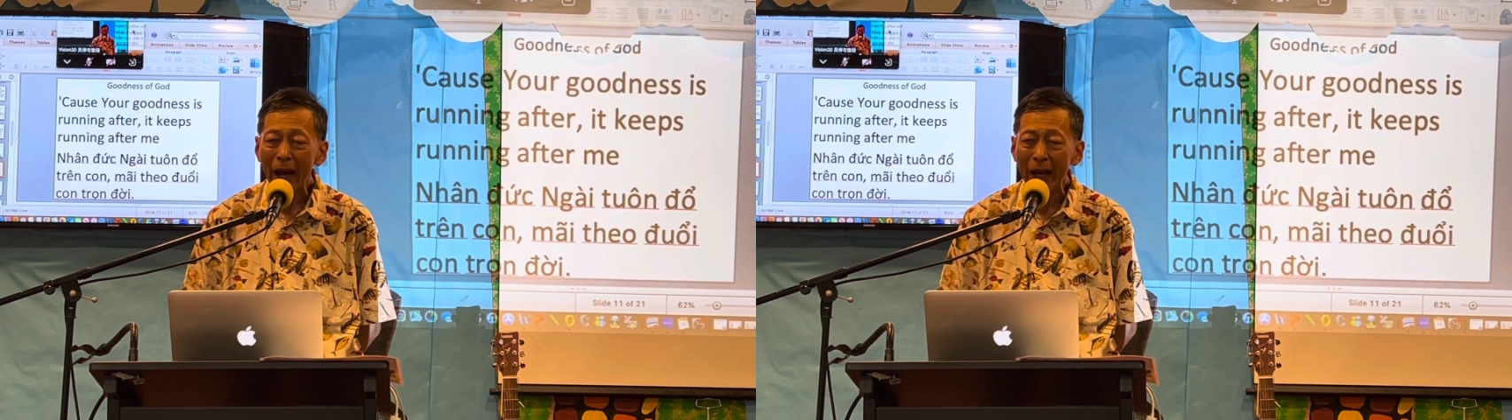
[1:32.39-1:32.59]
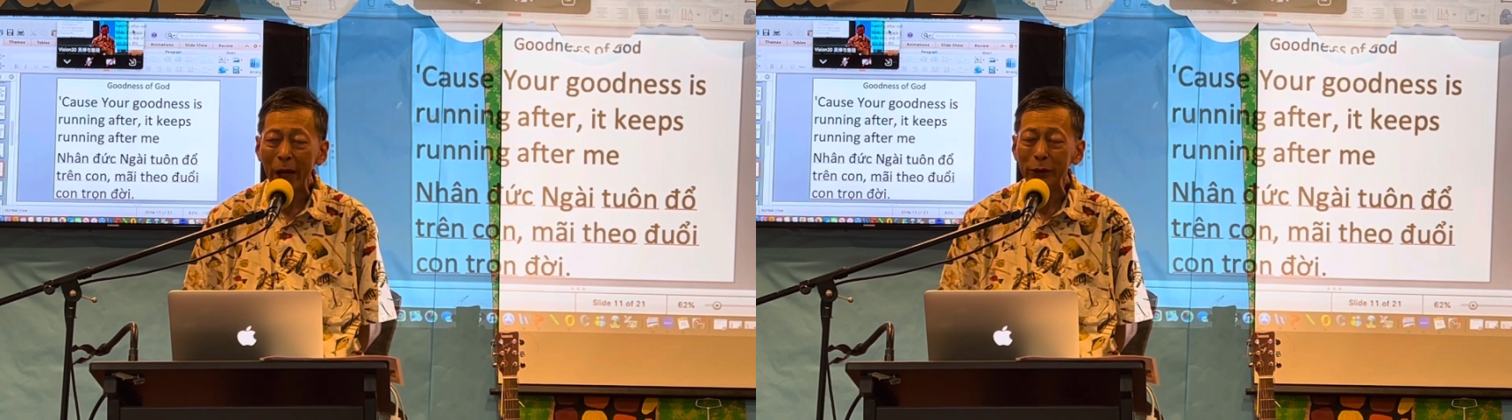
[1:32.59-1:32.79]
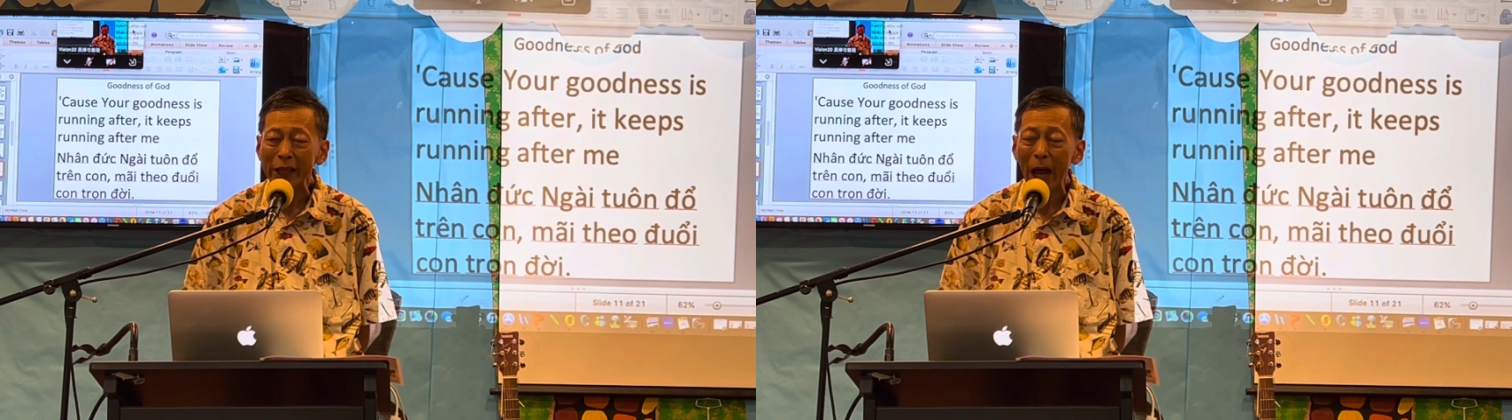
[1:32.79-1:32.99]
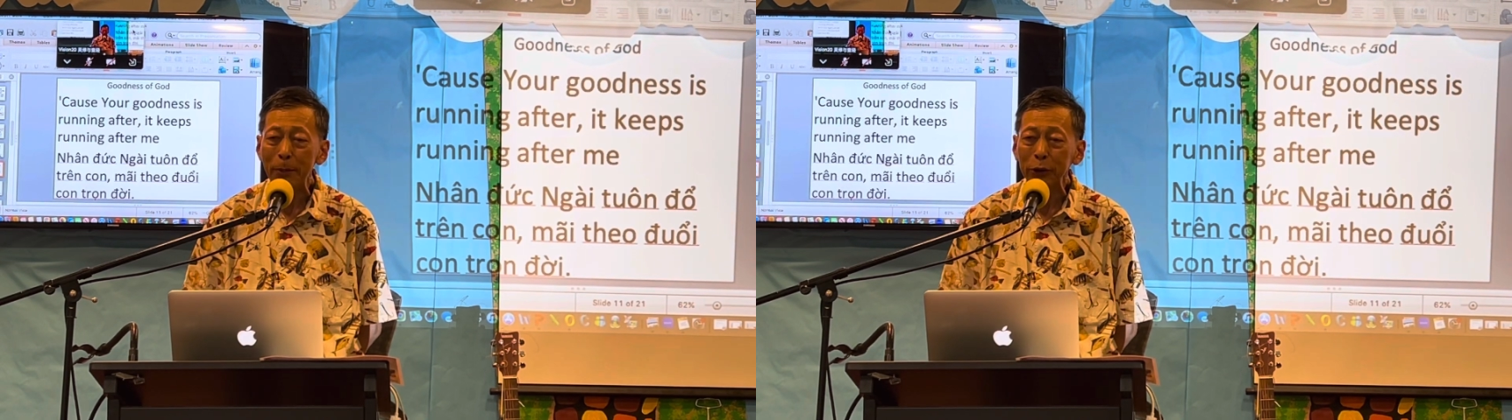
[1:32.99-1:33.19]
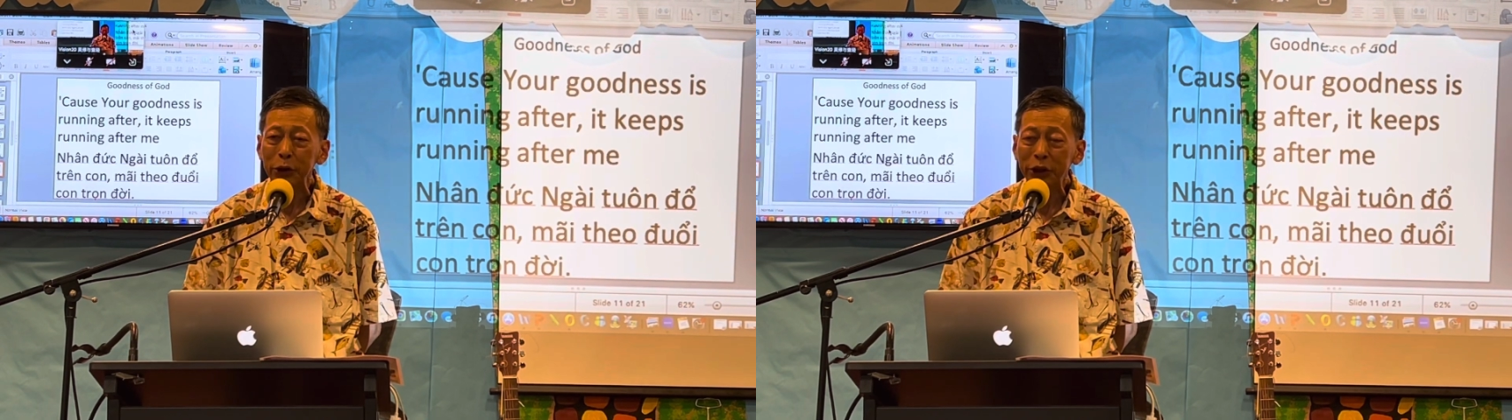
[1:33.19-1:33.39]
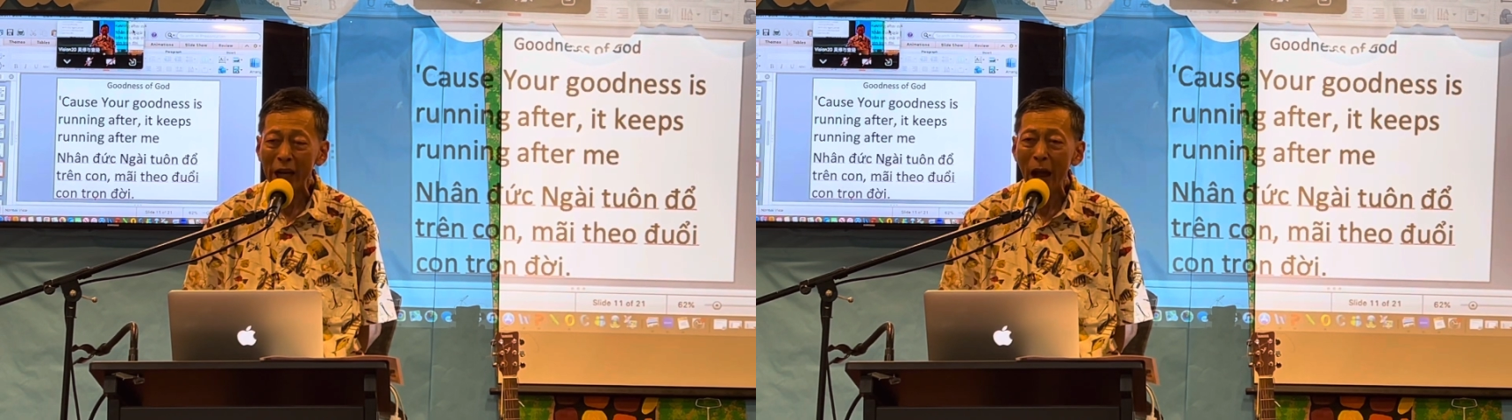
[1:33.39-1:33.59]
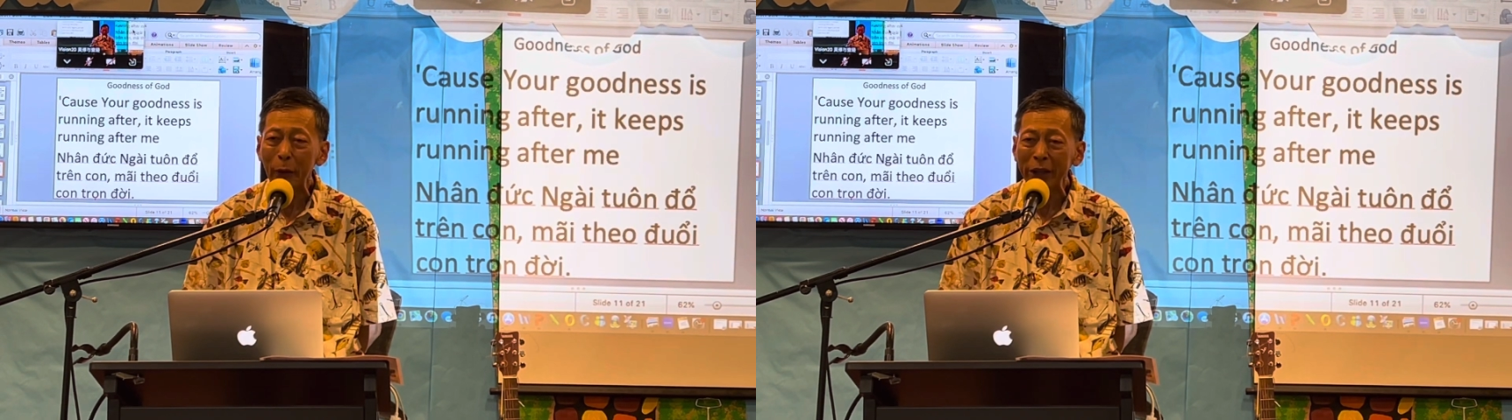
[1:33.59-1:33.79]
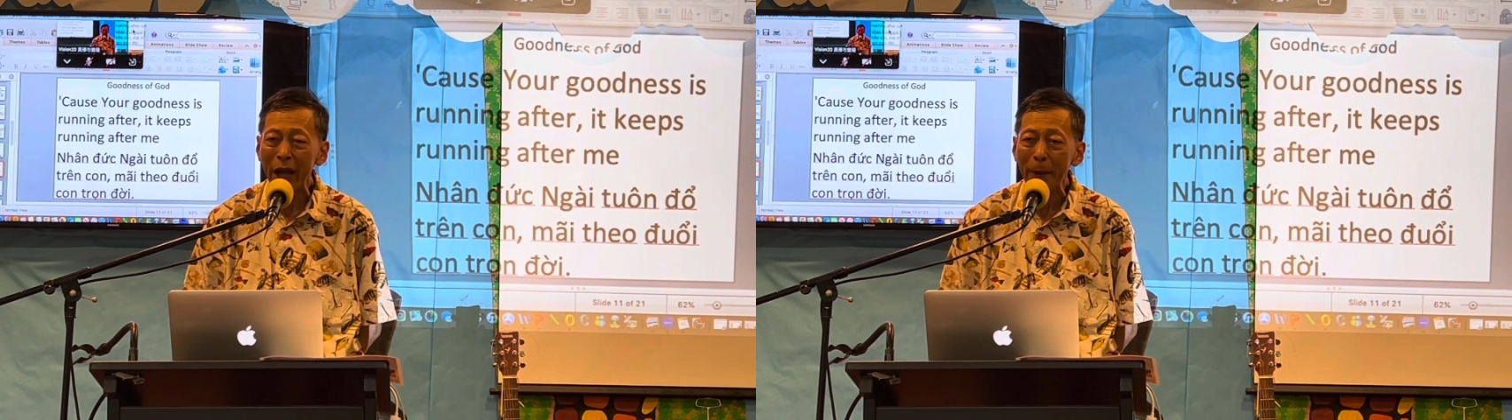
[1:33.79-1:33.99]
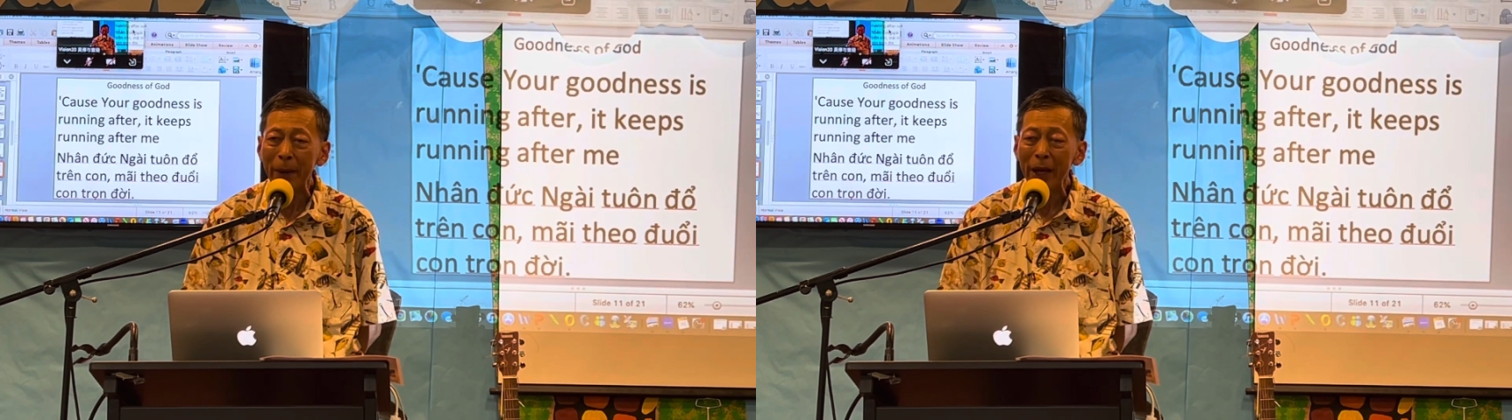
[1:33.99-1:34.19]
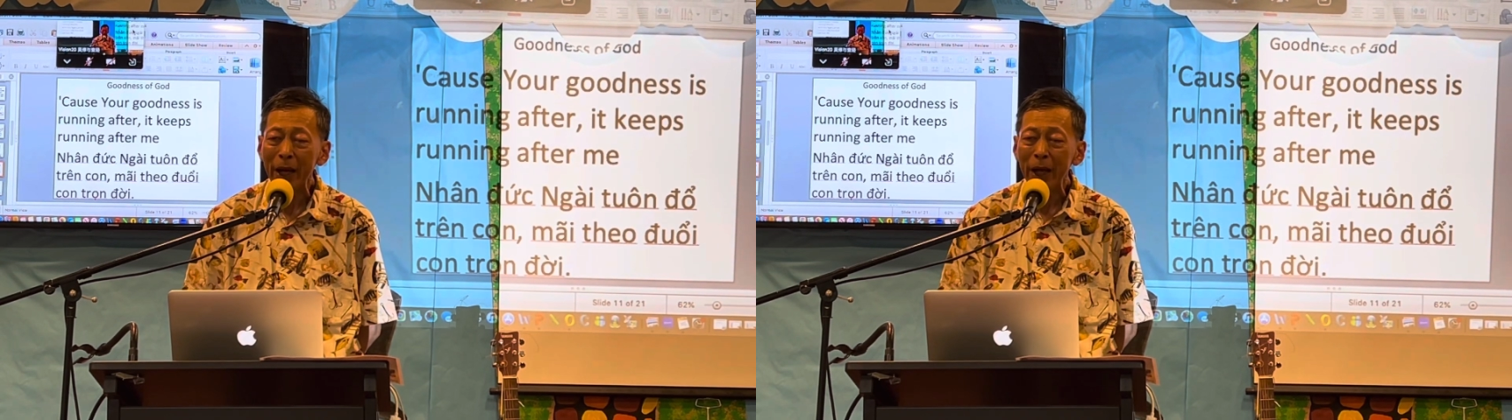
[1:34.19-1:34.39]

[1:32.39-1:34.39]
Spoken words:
And I was able to share with him